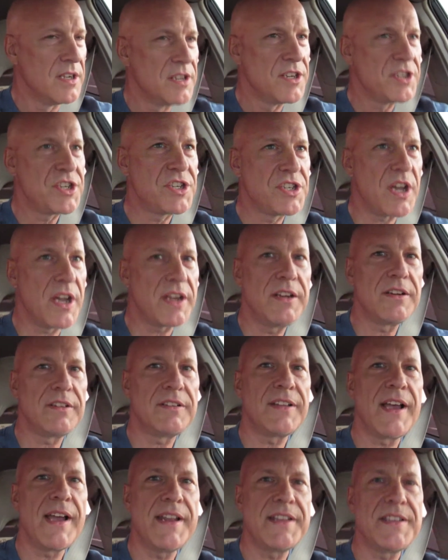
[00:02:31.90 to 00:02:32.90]
shut your
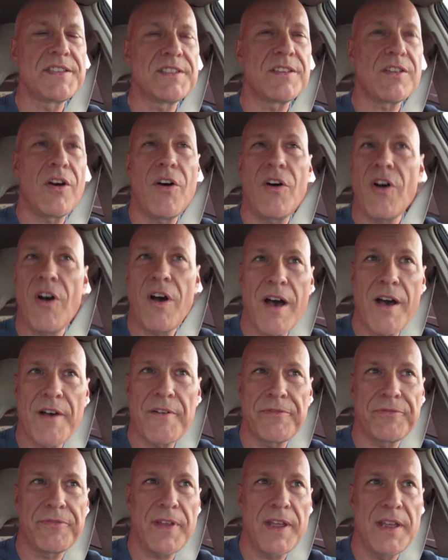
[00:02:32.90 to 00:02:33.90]
lights
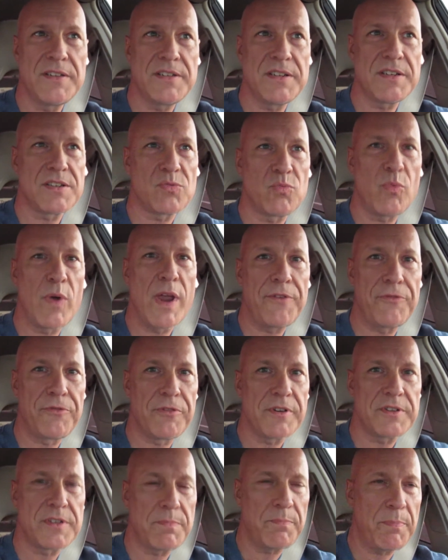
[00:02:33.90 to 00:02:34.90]
off and just wait
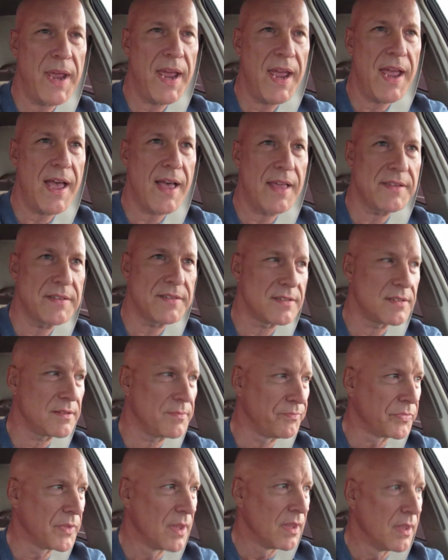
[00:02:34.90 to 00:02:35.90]
for it to pass.
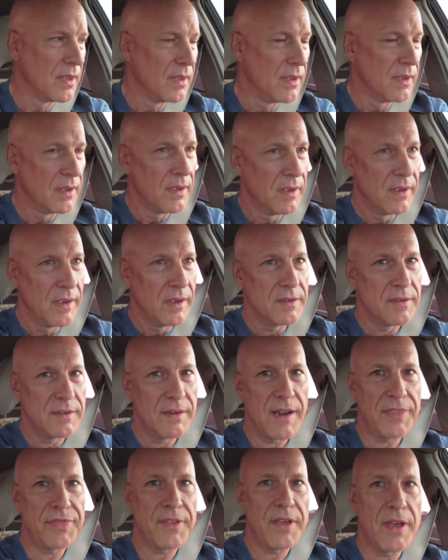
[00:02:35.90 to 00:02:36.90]

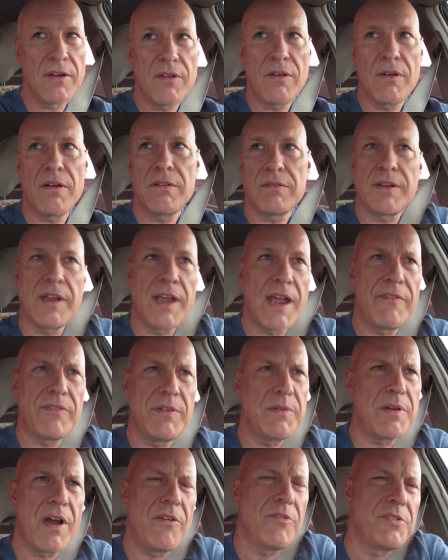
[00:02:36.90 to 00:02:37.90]
And I thought, oh, okay,
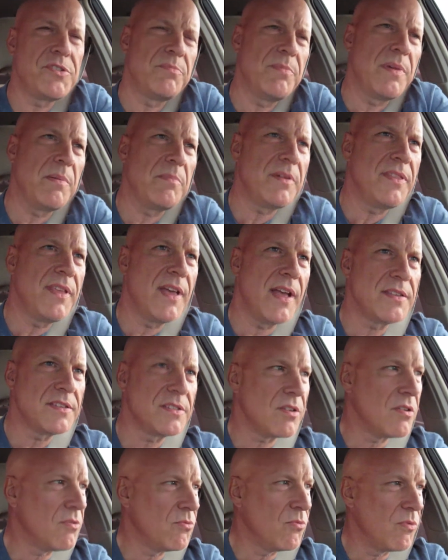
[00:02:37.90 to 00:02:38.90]
I always remembered that.
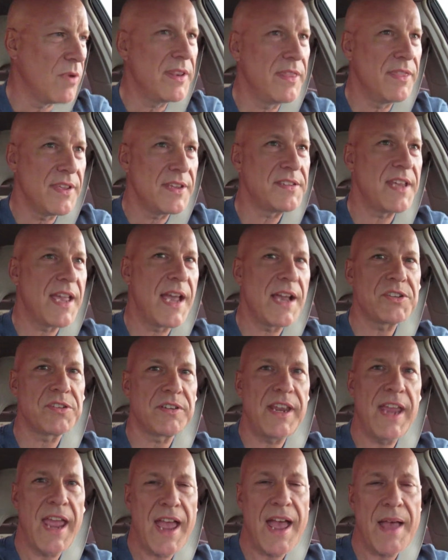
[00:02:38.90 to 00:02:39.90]
So when this
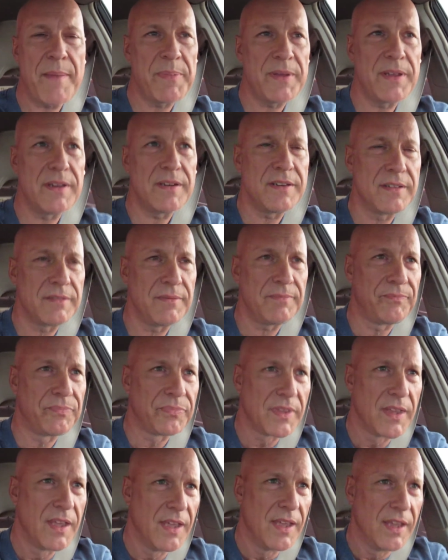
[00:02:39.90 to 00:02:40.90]
actually happened,
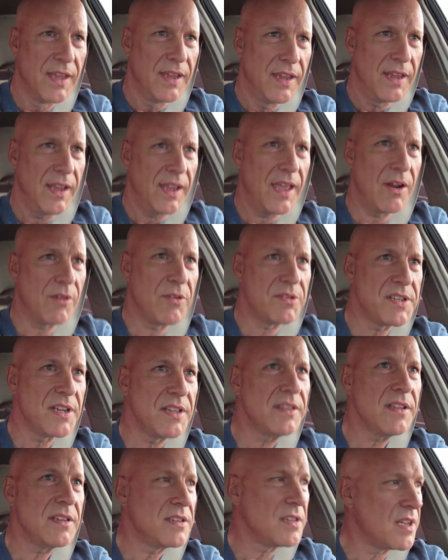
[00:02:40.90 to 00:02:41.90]
and I was
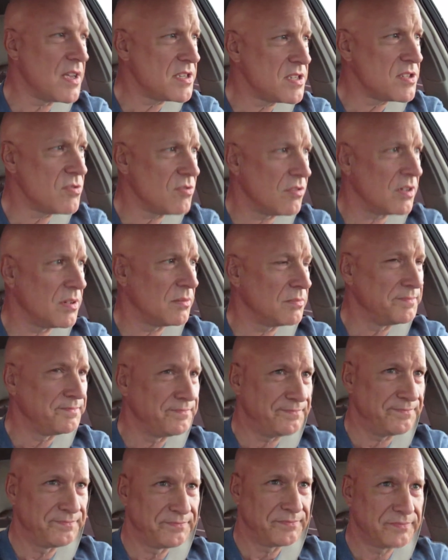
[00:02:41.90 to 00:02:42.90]
in the dust
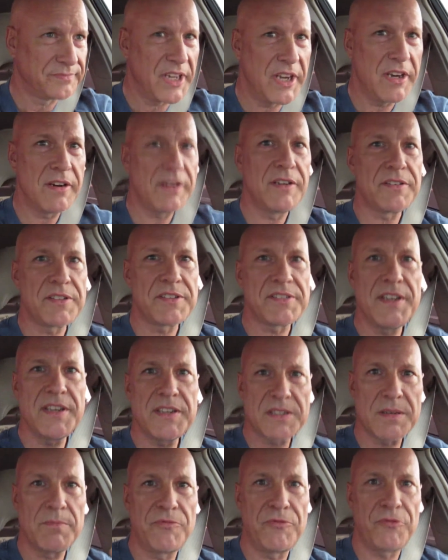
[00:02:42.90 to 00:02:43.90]
storm, here, you'll see
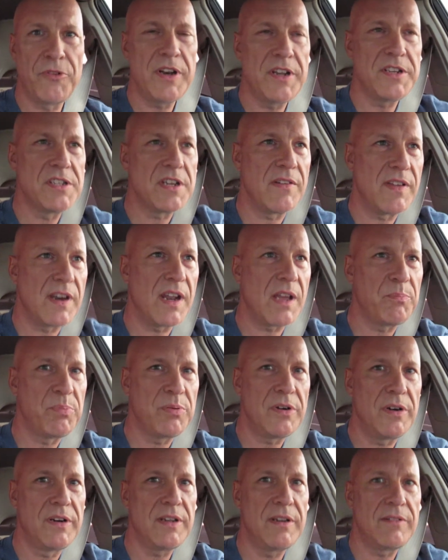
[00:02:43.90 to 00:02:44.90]
some footage of it. I'll
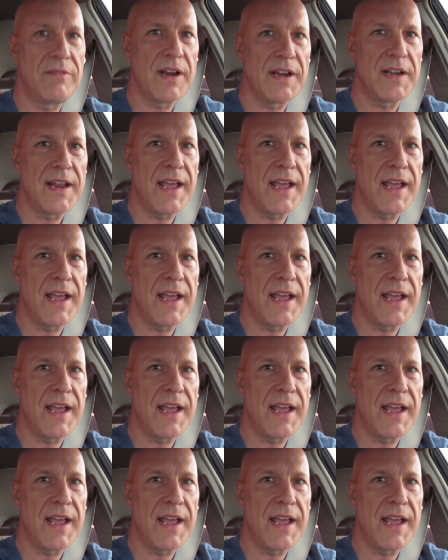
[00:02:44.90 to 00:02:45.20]
put it in right